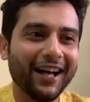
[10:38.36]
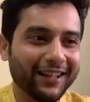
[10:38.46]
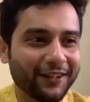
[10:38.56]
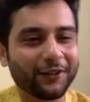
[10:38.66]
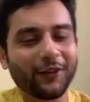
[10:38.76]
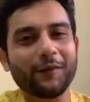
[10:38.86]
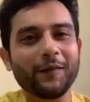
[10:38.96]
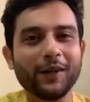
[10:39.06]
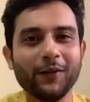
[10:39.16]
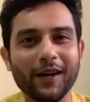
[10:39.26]
you know, taught
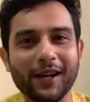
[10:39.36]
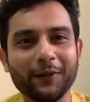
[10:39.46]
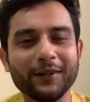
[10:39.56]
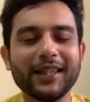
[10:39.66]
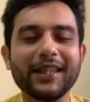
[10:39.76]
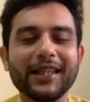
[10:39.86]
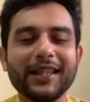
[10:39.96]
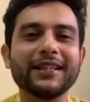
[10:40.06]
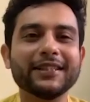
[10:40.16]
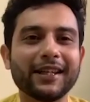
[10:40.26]
me to go around things
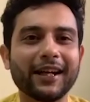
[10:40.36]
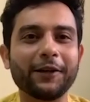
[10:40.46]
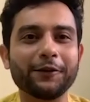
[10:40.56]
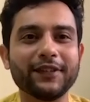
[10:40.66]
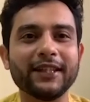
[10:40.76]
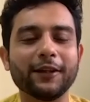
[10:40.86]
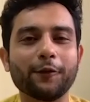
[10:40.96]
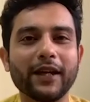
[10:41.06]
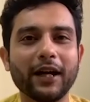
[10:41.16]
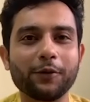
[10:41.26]
and kind of see another
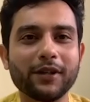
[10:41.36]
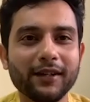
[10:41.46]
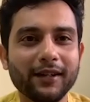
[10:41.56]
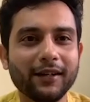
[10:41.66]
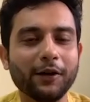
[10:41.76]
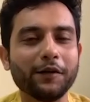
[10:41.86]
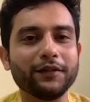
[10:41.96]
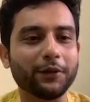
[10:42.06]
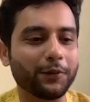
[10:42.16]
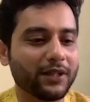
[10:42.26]
way out of
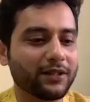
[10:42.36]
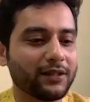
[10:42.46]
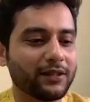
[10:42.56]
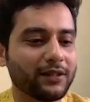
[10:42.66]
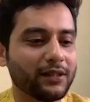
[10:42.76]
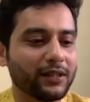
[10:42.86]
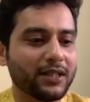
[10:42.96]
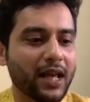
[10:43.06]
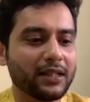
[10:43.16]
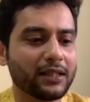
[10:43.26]
situations. She
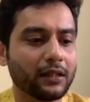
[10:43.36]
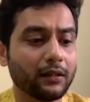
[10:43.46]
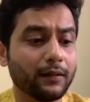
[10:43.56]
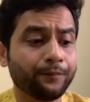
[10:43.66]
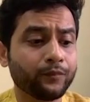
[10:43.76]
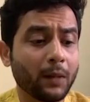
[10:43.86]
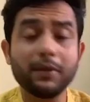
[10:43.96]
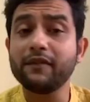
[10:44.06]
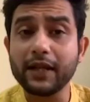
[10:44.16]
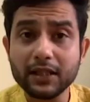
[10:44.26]
has been
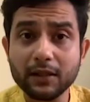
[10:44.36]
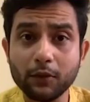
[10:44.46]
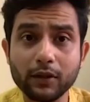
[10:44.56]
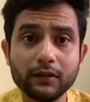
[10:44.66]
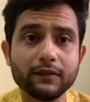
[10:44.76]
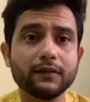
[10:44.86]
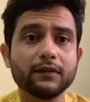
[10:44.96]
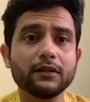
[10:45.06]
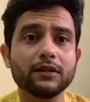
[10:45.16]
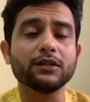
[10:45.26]
very supportive.
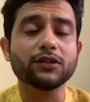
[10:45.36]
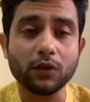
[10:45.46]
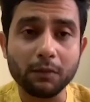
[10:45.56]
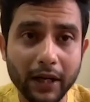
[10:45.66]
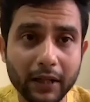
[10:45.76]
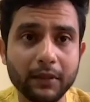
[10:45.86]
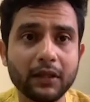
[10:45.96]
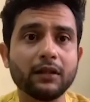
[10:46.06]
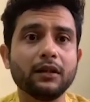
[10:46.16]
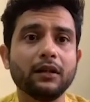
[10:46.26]
She stood by me
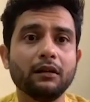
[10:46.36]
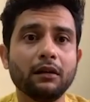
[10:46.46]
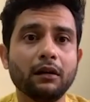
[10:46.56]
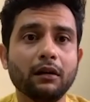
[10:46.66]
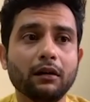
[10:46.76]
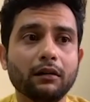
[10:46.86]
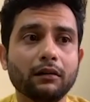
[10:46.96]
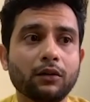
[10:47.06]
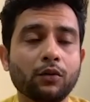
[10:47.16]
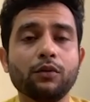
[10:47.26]

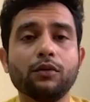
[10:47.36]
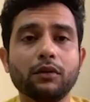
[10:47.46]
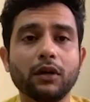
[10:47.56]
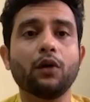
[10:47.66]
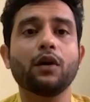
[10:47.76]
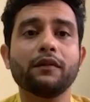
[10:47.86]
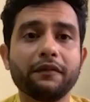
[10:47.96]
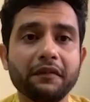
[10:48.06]
through a lot of